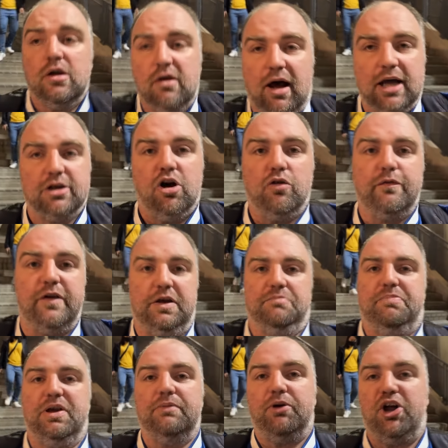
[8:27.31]
I don't think
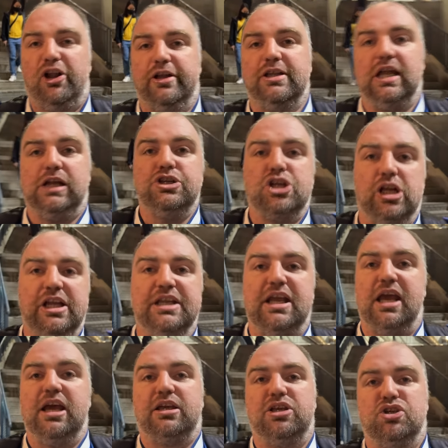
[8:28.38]
people intentionally
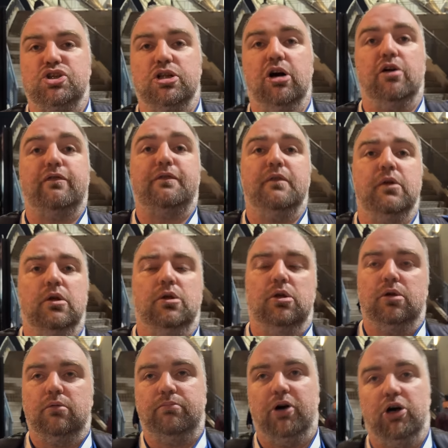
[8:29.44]
take your stuff,
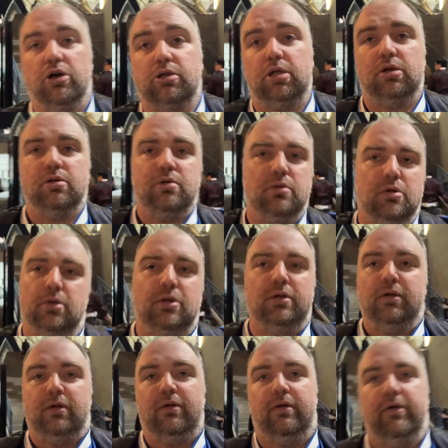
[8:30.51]
but
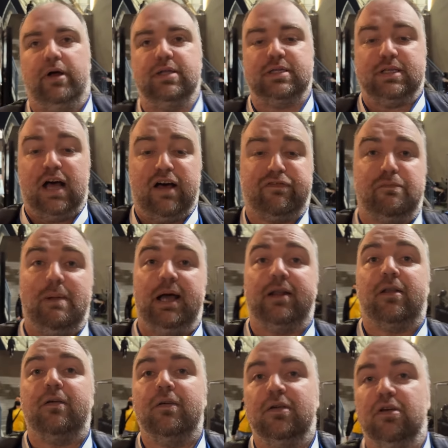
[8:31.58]
it's daft, man.
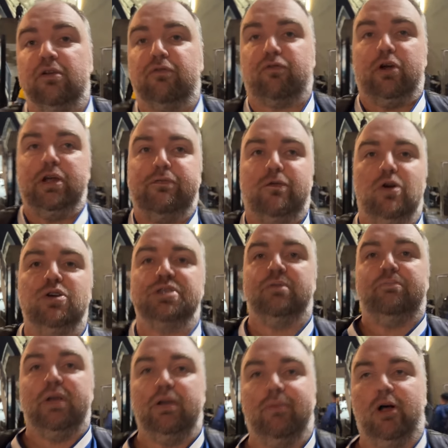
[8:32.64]
3,000
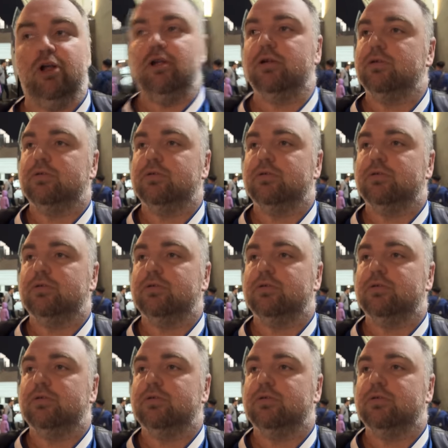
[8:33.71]
people